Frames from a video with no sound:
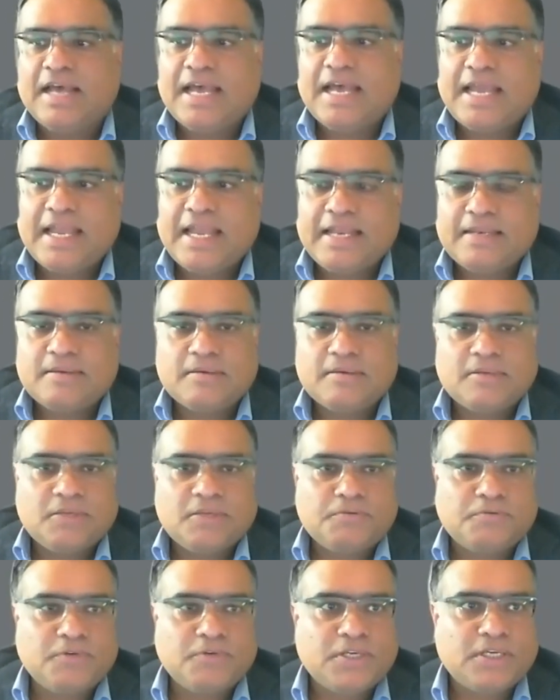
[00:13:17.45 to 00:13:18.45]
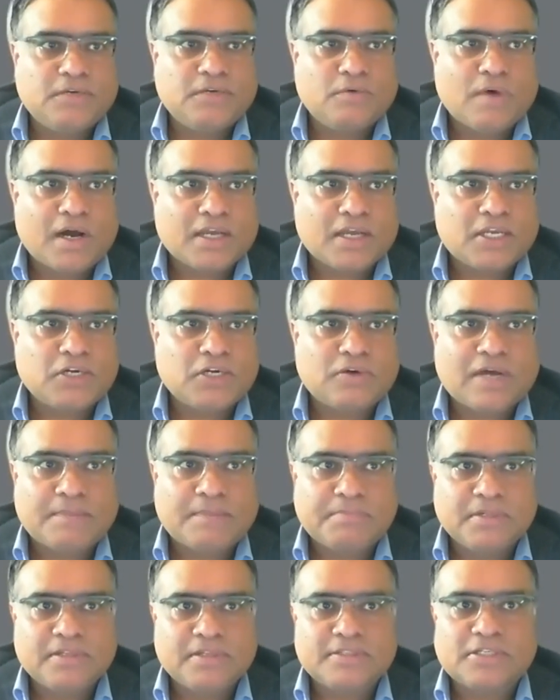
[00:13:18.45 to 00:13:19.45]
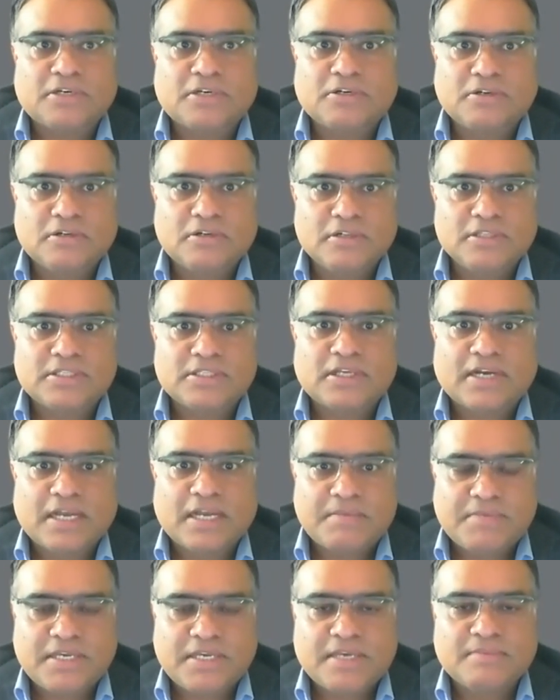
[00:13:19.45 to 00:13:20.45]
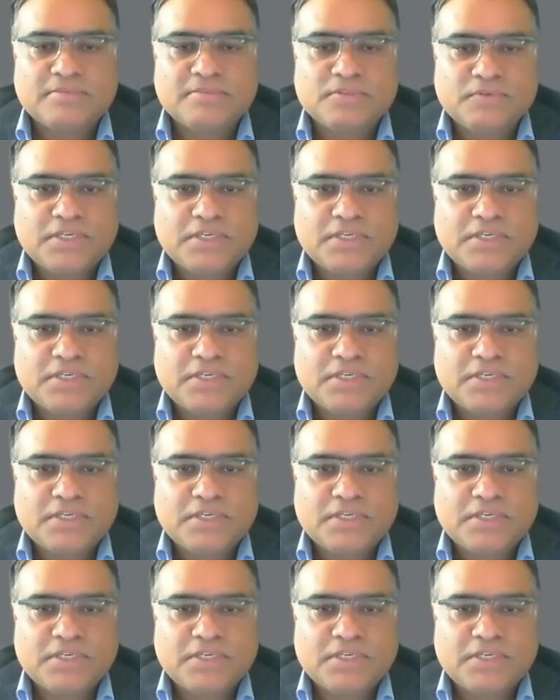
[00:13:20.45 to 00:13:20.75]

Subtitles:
And if we walk into Apple's or Google's or IBM's,